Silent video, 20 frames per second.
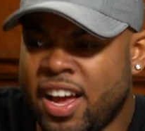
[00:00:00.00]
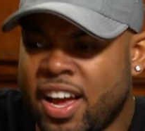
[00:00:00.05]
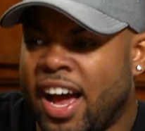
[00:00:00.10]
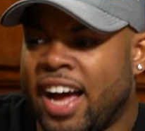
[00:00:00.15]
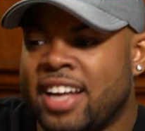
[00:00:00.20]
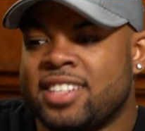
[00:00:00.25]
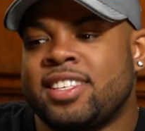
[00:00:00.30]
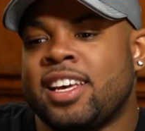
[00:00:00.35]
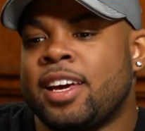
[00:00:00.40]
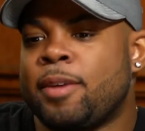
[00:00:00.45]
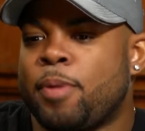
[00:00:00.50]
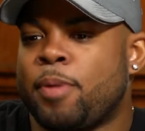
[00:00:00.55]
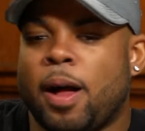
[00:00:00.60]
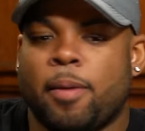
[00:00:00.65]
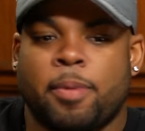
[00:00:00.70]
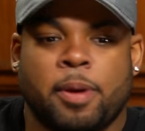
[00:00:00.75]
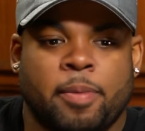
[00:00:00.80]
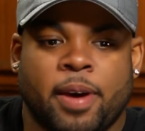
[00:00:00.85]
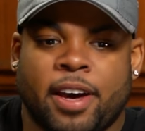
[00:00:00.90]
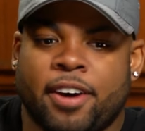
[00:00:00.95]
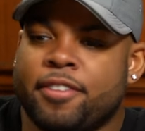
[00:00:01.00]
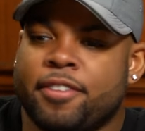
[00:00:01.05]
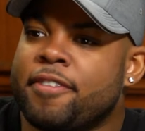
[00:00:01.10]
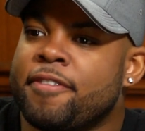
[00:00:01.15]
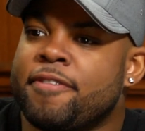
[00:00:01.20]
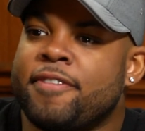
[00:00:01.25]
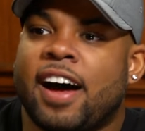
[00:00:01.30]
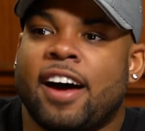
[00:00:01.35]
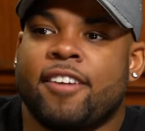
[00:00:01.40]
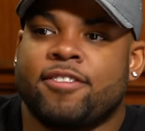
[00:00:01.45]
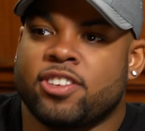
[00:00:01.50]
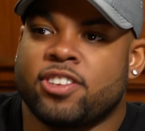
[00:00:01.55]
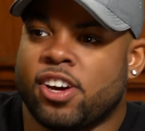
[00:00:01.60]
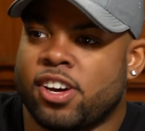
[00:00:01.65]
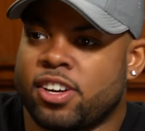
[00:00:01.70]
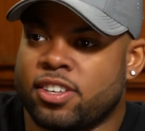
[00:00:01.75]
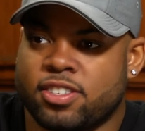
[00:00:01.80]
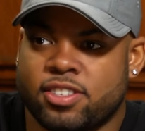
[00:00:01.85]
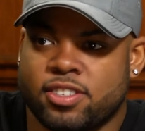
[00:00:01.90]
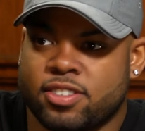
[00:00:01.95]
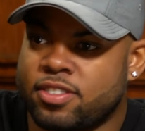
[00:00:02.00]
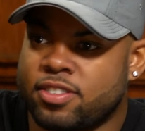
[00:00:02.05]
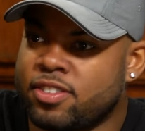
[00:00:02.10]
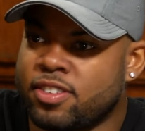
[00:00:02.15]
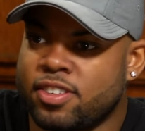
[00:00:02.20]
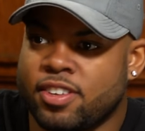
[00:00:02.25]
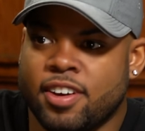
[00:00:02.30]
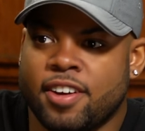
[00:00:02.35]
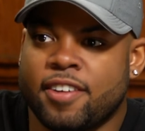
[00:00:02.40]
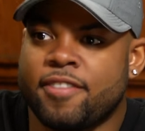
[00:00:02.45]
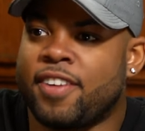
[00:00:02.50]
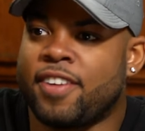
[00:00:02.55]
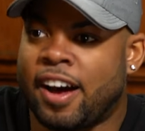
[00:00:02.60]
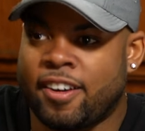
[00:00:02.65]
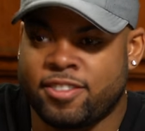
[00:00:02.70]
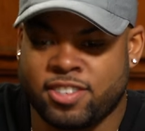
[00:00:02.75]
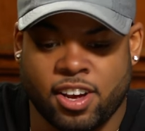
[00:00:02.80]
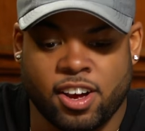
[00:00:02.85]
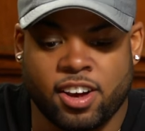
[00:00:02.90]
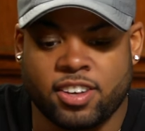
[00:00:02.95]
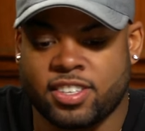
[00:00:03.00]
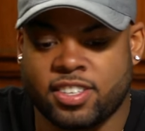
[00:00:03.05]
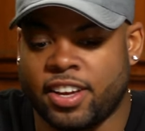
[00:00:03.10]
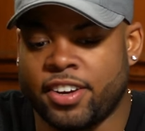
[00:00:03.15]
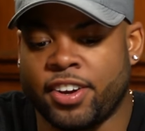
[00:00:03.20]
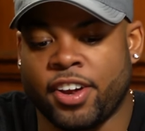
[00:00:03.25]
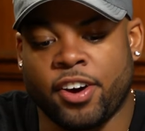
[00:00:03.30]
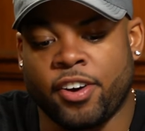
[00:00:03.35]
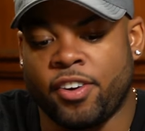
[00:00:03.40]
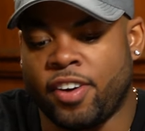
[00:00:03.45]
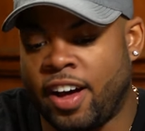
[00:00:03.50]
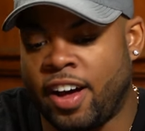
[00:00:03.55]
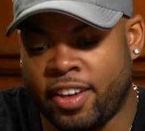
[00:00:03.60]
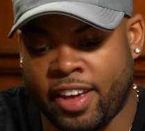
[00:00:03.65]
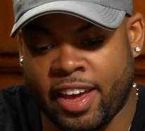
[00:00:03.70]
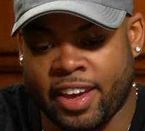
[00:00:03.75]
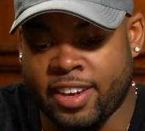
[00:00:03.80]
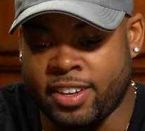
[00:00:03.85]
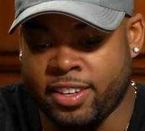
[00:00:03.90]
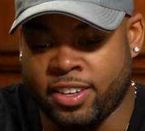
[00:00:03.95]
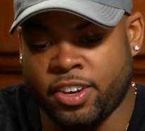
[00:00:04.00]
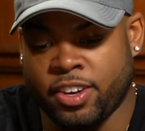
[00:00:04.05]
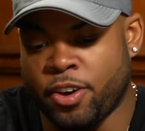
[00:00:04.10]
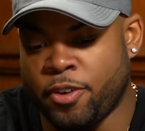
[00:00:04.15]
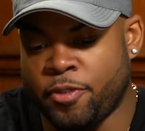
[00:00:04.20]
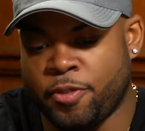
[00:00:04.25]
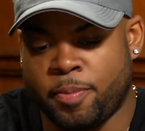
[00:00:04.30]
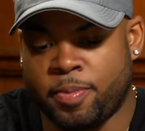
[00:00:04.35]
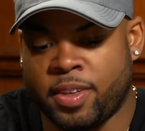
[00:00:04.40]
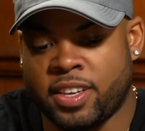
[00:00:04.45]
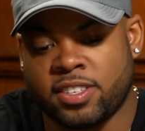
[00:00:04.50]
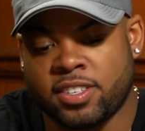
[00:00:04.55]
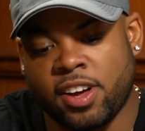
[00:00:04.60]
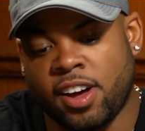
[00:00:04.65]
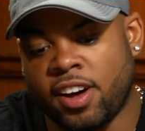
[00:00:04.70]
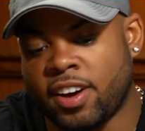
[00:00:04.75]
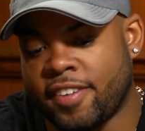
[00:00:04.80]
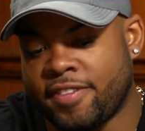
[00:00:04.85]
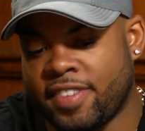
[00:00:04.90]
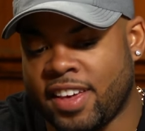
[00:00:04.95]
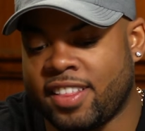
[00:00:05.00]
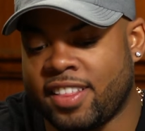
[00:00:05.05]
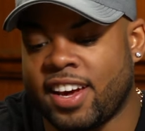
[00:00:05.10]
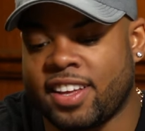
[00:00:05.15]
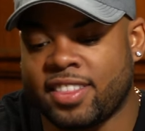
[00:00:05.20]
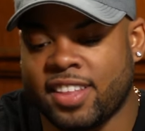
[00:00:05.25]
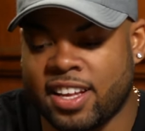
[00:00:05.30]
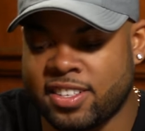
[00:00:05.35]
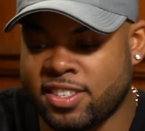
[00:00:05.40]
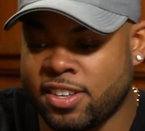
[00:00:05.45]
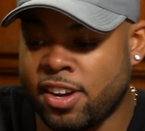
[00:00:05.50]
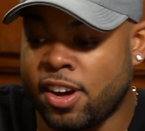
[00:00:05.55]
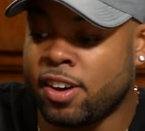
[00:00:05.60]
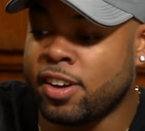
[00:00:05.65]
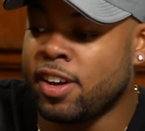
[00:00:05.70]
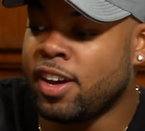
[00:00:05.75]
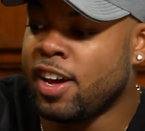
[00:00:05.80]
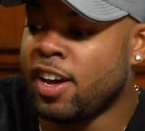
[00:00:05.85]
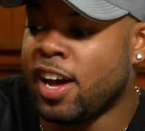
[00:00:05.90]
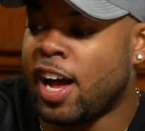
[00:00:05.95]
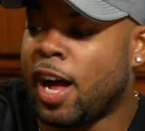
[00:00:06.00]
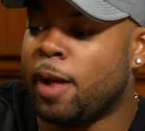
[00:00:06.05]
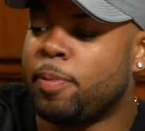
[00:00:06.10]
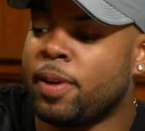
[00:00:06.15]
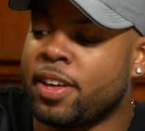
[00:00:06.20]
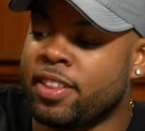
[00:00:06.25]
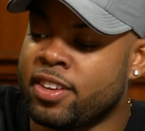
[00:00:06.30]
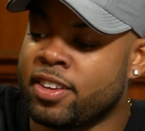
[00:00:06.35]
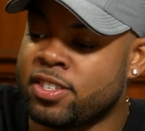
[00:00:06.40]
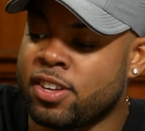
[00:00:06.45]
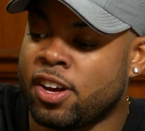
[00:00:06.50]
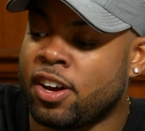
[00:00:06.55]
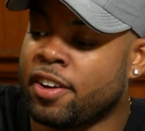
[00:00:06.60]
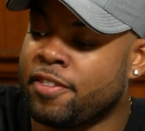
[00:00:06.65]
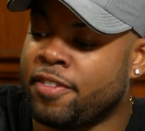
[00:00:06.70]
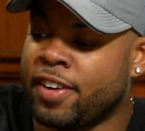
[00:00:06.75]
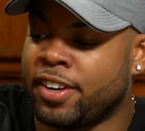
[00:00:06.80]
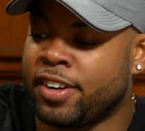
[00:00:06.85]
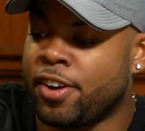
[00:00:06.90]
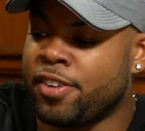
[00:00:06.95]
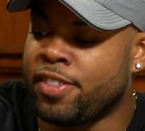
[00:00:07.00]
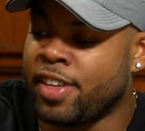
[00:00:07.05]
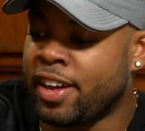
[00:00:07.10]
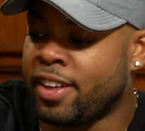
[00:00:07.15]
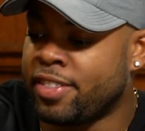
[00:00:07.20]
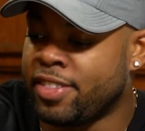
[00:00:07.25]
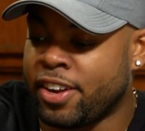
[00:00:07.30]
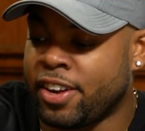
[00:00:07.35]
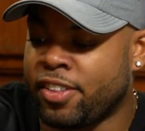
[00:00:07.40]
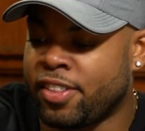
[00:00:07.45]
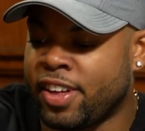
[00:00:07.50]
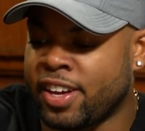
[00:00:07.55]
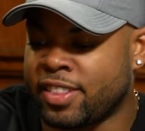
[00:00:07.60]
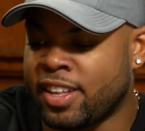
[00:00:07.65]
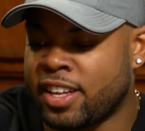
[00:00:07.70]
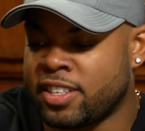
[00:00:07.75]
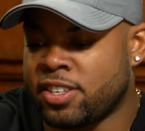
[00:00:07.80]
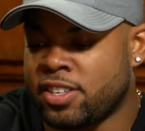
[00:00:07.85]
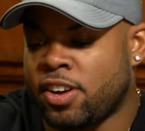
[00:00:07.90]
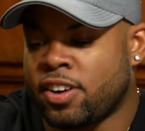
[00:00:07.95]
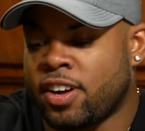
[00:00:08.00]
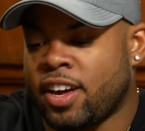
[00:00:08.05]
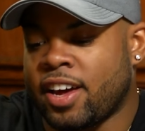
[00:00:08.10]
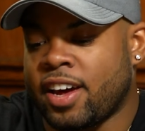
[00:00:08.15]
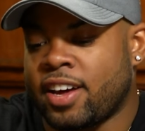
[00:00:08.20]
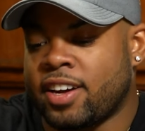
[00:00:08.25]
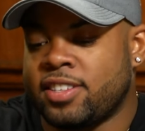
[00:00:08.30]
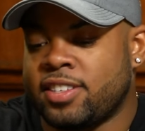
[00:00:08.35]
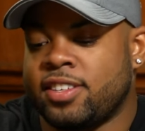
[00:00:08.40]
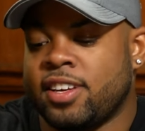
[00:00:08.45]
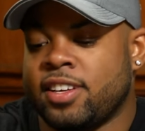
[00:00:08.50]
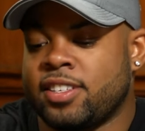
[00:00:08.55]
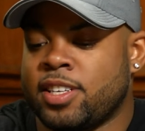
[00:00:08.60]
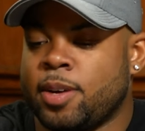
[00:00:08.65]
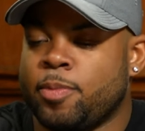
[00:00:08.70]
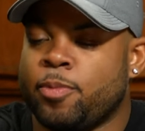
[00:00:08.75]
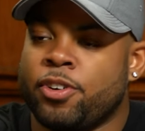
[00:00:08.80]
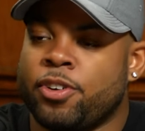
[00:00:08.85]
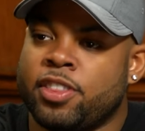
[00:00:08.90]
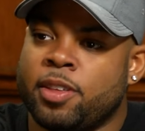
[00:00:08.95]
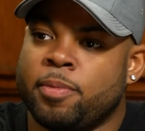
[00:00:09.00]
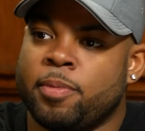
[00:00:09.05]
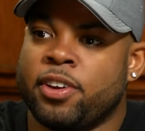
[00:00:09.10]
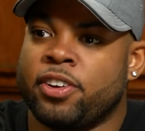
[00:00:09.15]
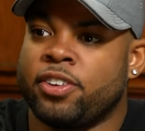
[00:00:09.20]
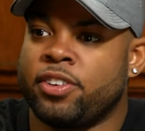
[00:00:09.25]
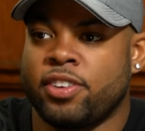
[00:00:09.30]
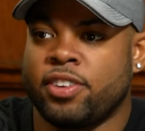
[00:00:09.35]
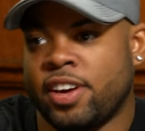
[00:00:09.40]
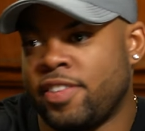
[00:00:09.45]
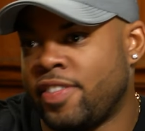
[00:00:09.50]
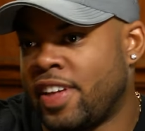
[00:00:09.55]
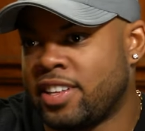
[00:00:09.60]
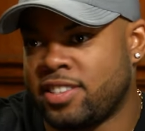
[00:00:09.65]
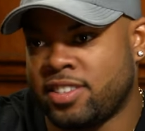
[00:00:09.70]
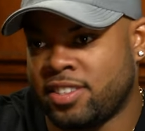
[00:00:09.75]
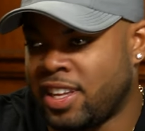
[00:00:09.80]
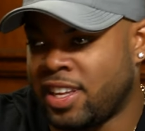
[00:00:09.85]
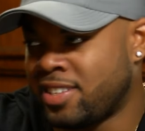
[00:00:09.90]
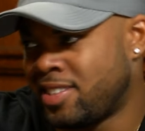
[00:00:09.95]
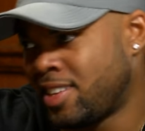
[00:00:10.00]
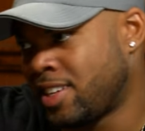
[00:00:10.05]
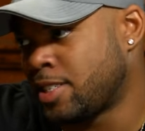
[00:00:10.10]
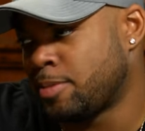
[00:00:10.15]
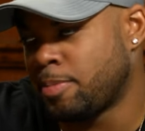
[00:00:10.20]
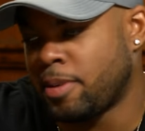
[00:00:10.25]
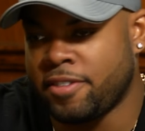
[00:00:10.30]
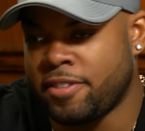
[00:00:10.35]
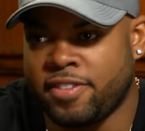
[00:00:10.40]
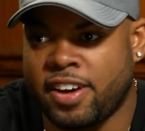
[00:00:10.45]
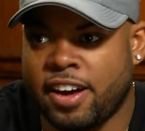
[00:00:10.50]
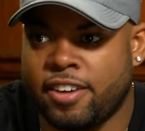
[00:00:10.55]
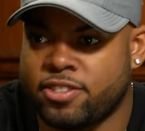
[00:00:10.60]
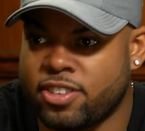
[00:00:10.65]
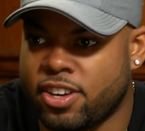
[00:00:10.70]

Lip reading: I'd say probably about five songs. Five songs, I know I can go from this song. If they like that song, I'll play this song. If I know that they don't like that song, I got to stay somewhere in the middle, and that takes about five